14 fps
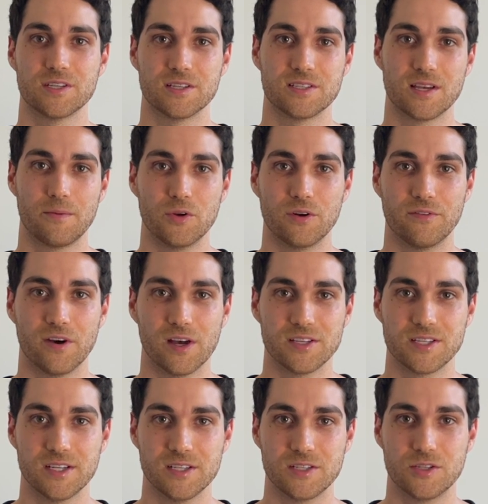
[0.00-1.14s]
and some
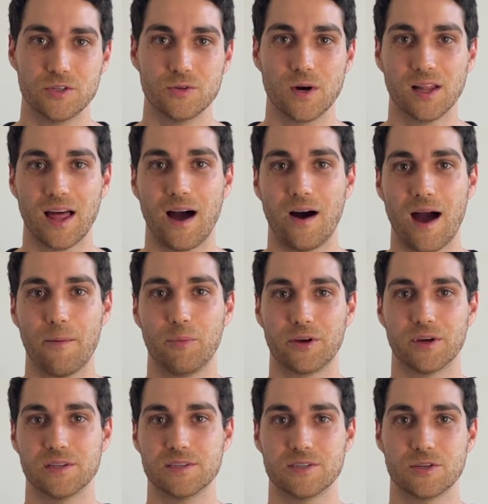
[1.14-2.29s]
universities do allow
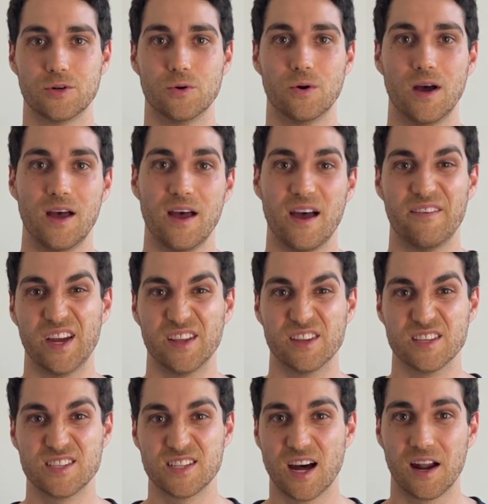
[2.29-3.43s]
applicants who have either
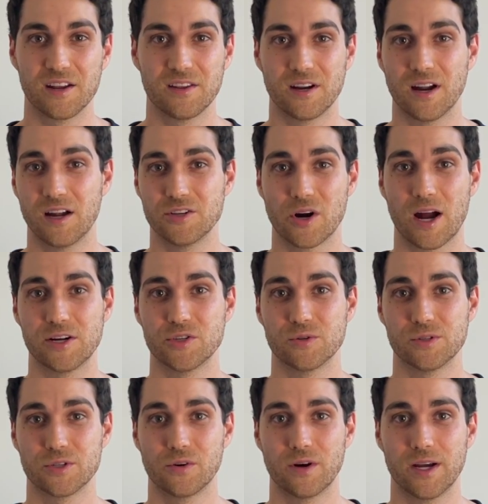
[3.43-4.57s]
started an undergraduate
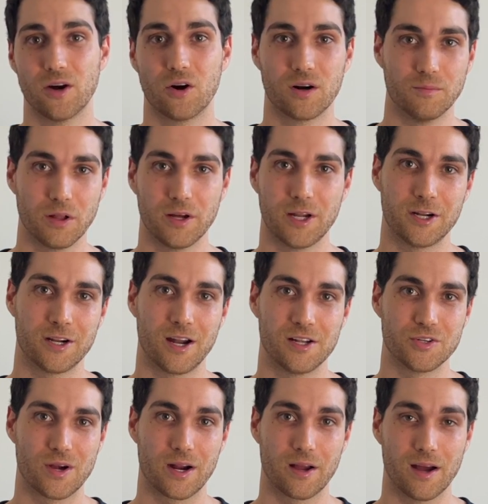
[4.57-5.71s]
degree or completed an
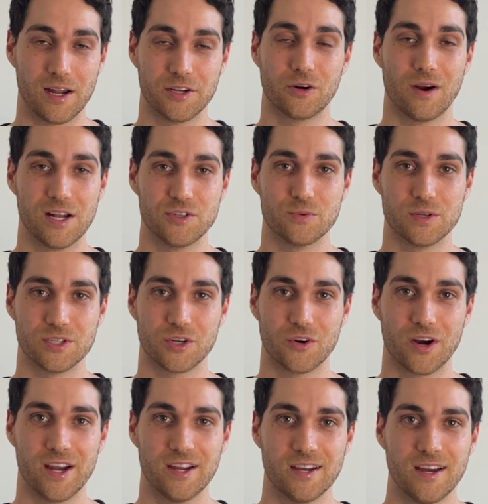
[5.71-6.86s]
undergraduate
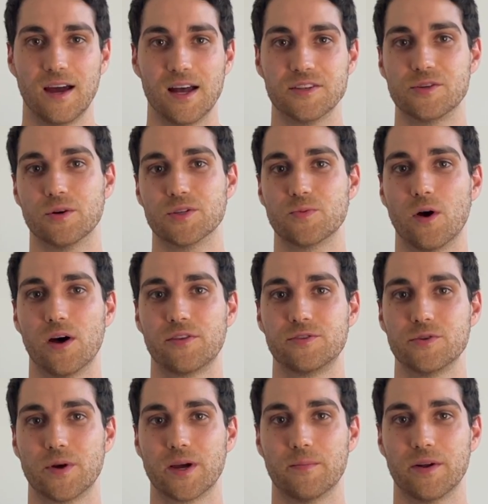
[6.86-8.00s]
degree. And so it's worth
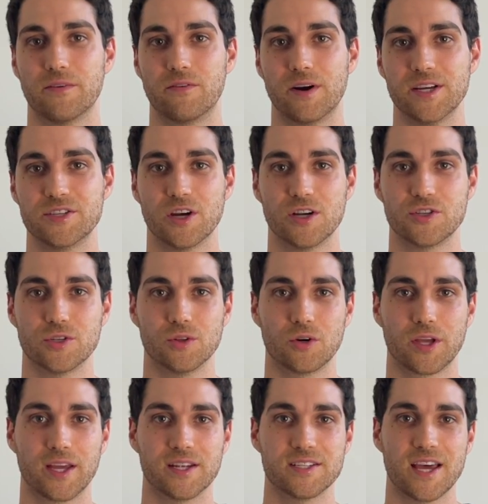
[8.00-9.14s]
doing a bit of research and
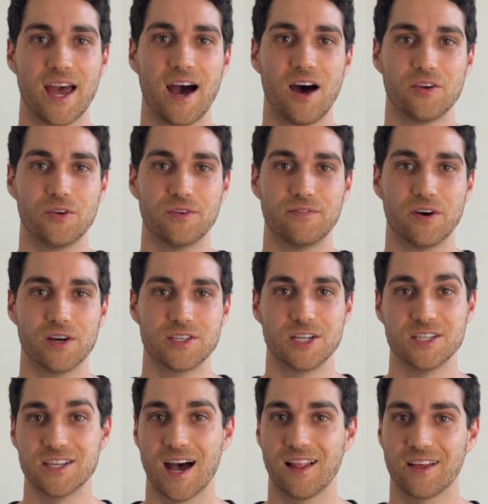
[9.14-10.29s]
looking into how
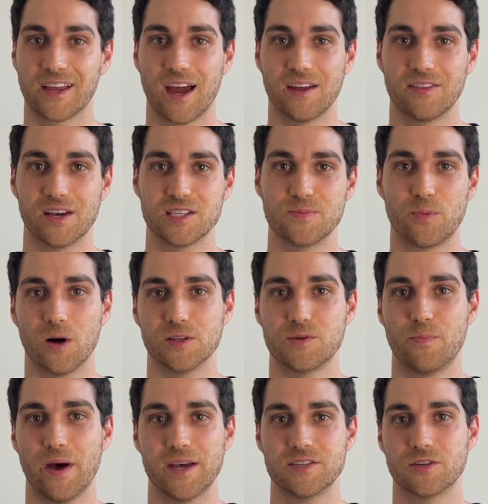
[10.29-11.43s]
universities allocate their spots
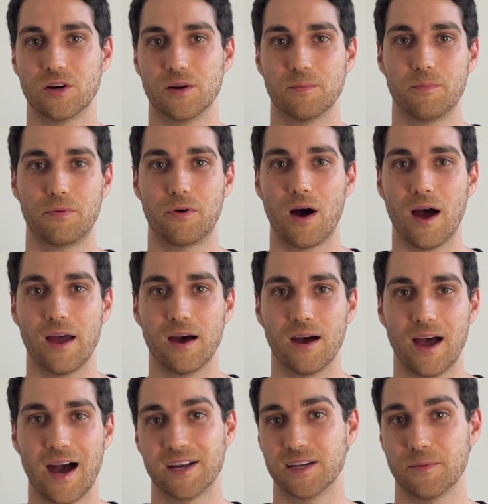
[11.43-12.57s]
based on prior
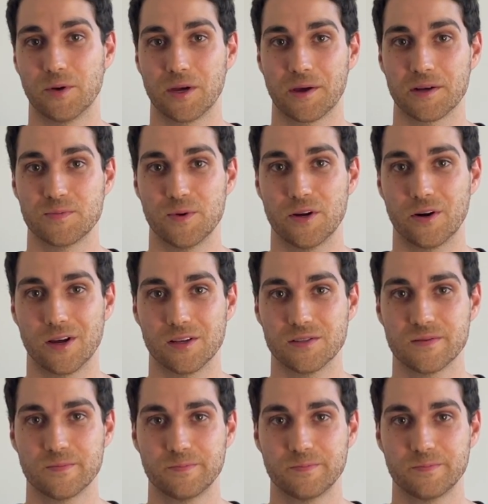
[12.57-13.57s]
academic experience.